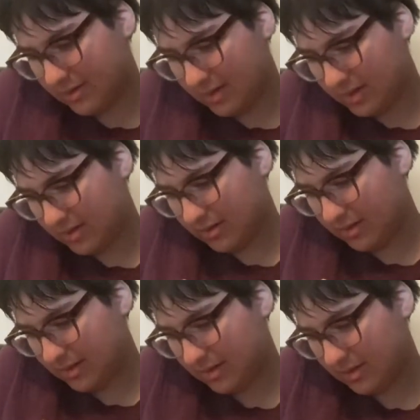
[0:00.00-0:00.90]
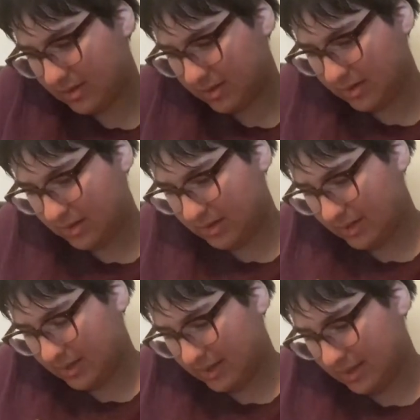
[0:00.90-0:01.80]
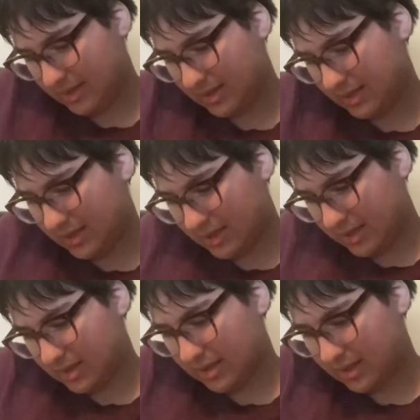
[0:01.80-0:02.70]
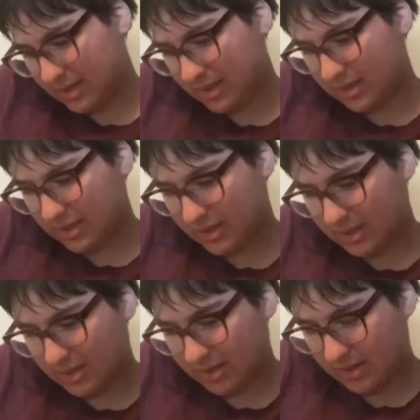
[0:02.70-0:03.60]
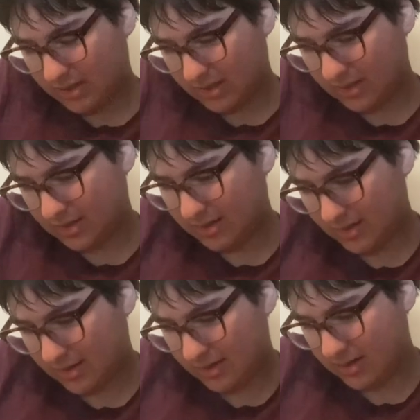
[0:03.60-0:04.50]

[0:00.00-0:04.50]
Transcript: Nobody speaks.